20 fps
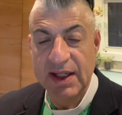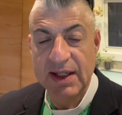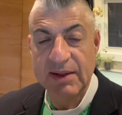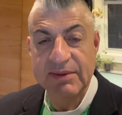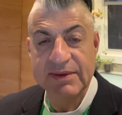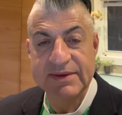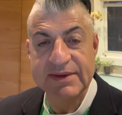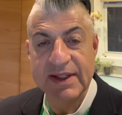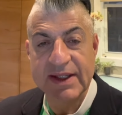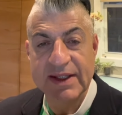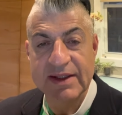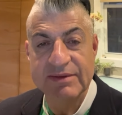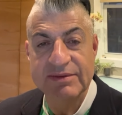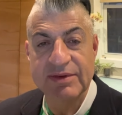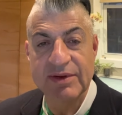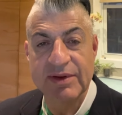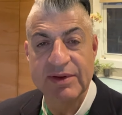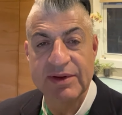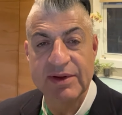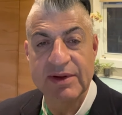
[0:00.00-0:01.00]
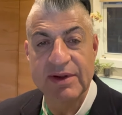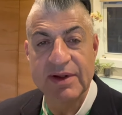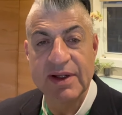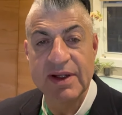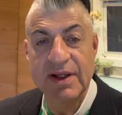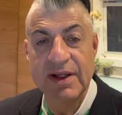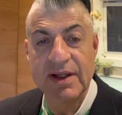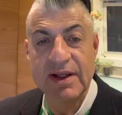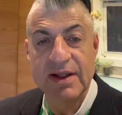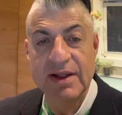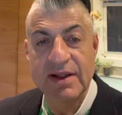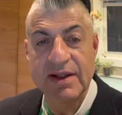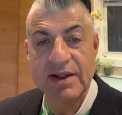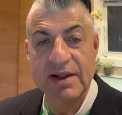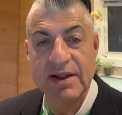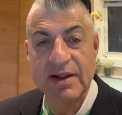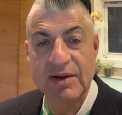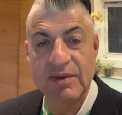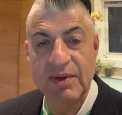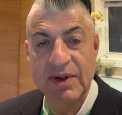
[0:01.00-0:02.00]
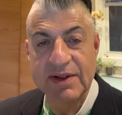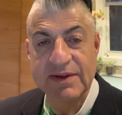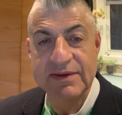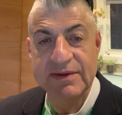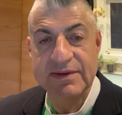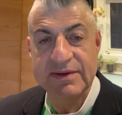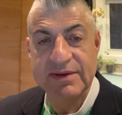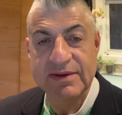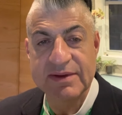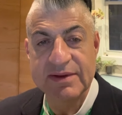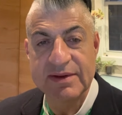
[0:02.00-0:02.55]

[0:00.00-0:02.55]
We'll take it further. Once